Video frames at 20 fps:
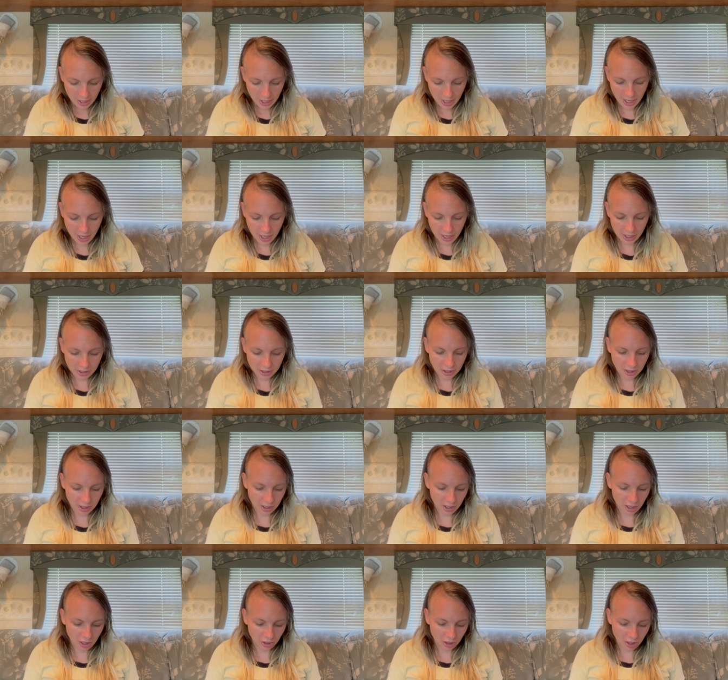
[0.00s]
And
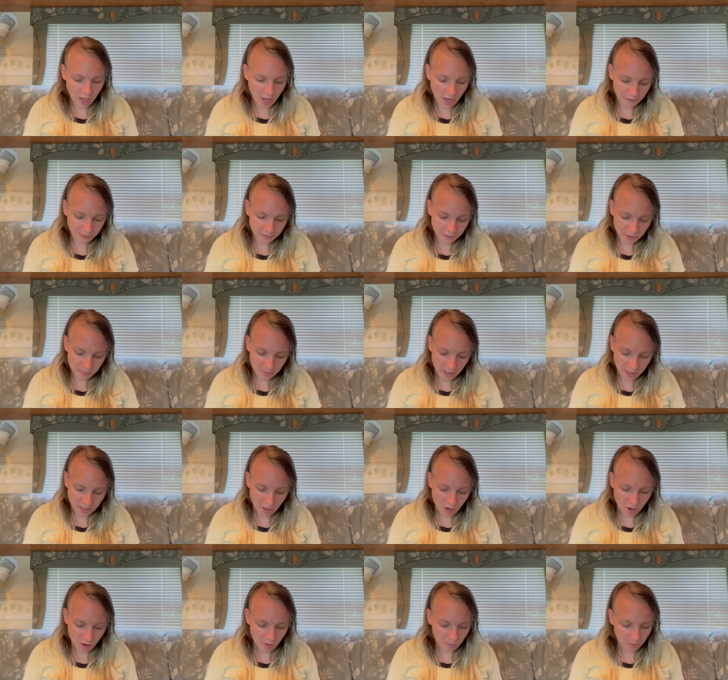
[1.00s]
a lot of you may
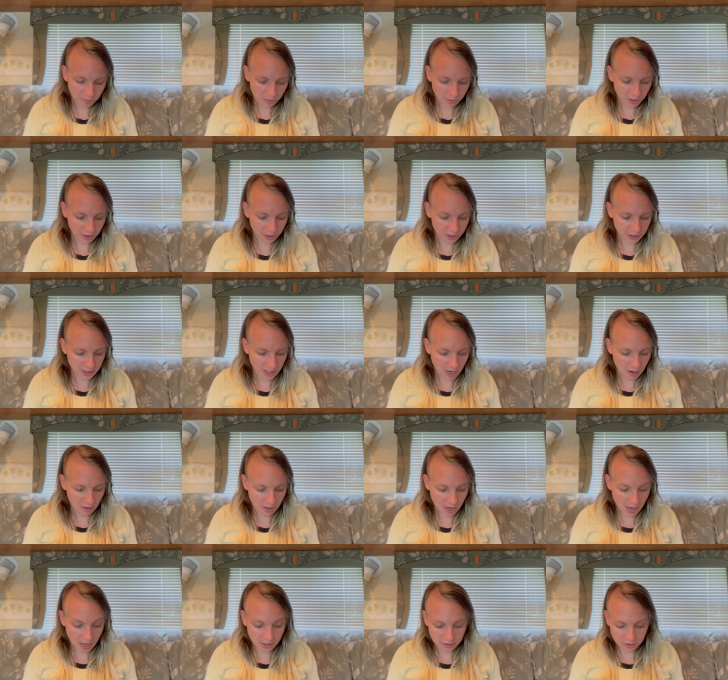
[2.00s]
know Brooklyn now
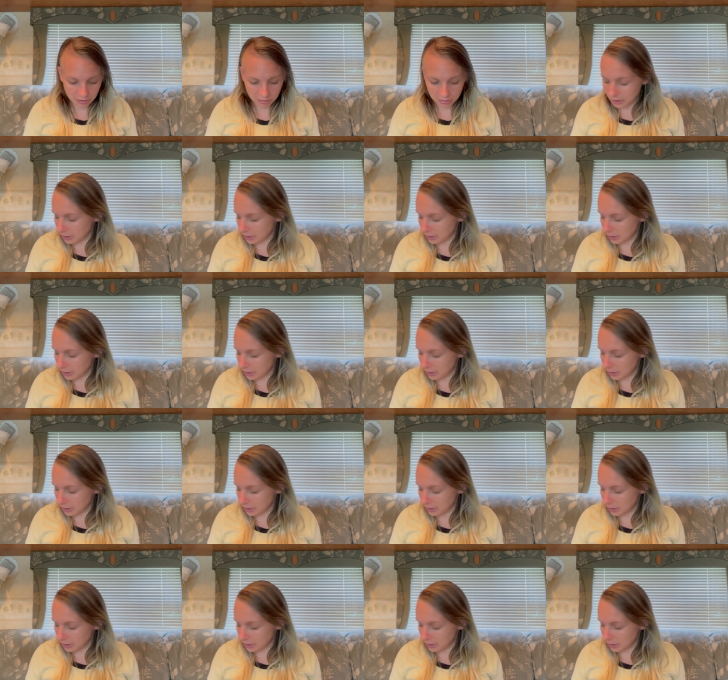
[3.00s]
has her